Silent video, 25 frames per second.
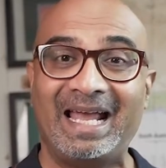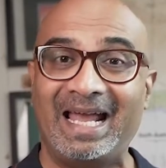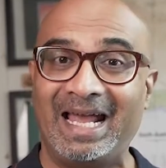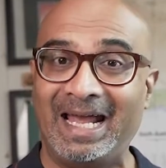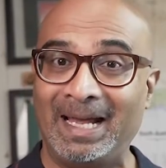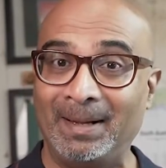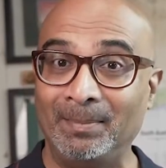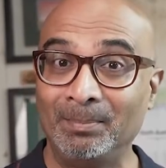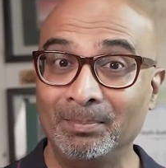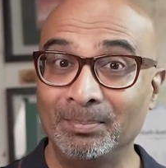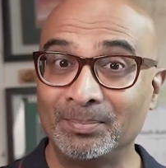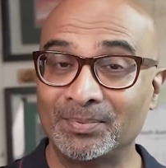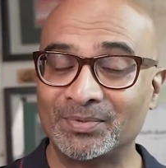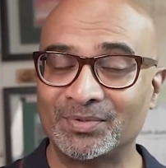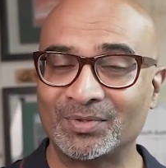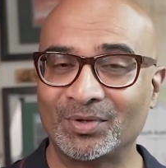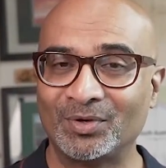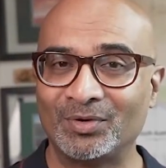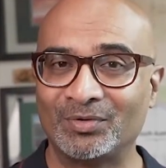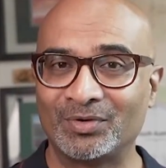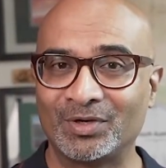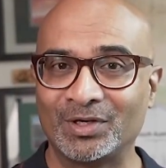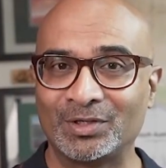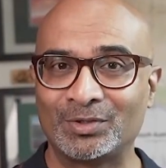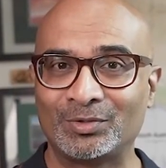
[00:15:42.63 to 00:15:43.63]
amps
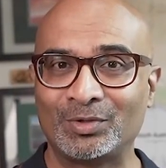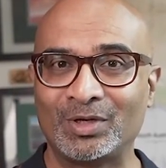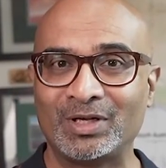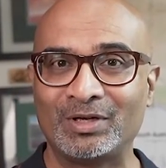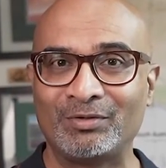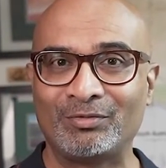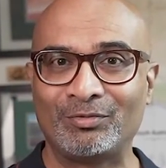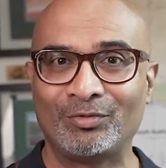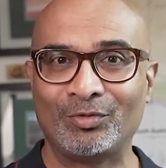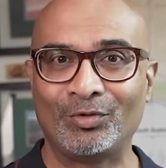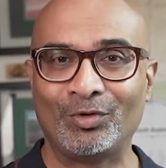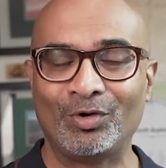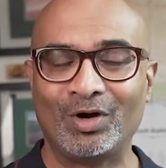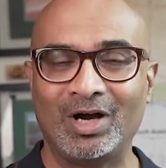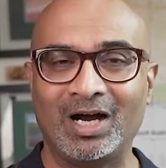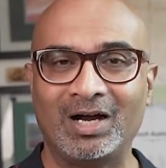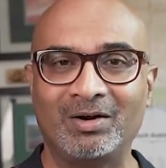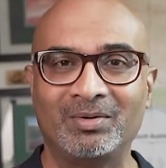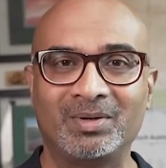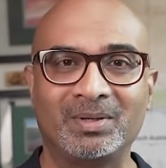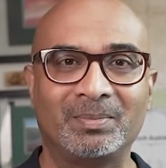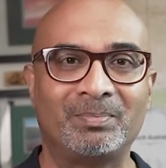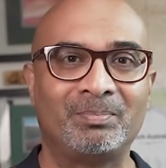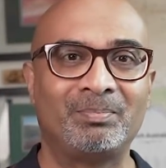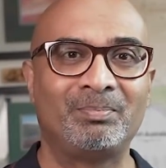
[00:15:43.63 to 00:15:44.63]
over a
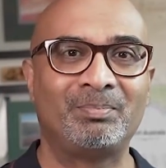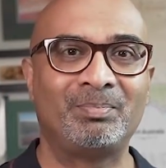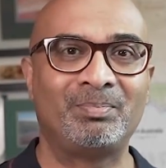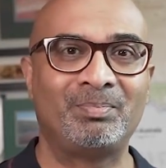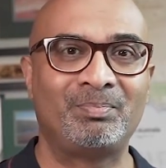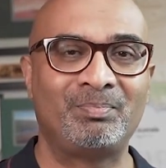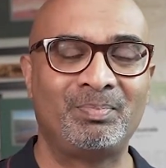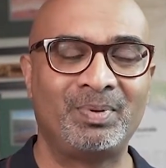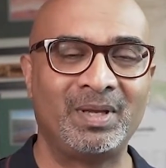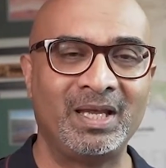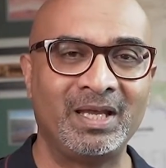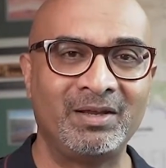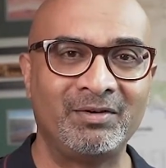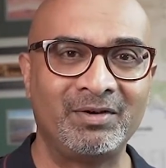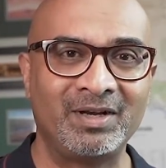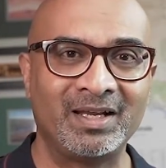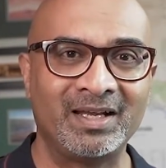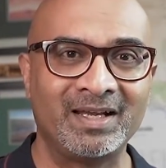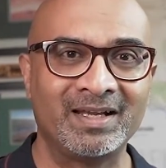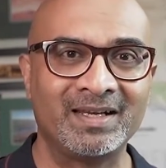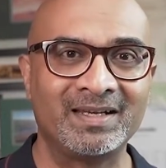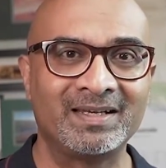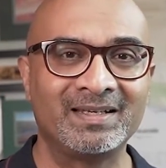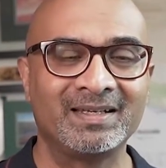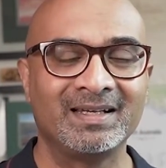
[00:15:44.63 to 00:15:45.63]
24-hour
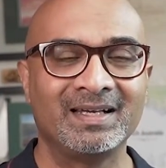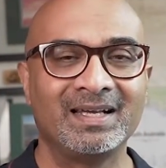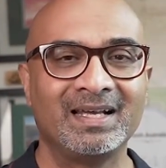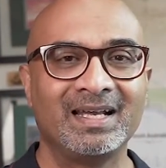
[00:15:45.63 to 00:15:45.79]
period.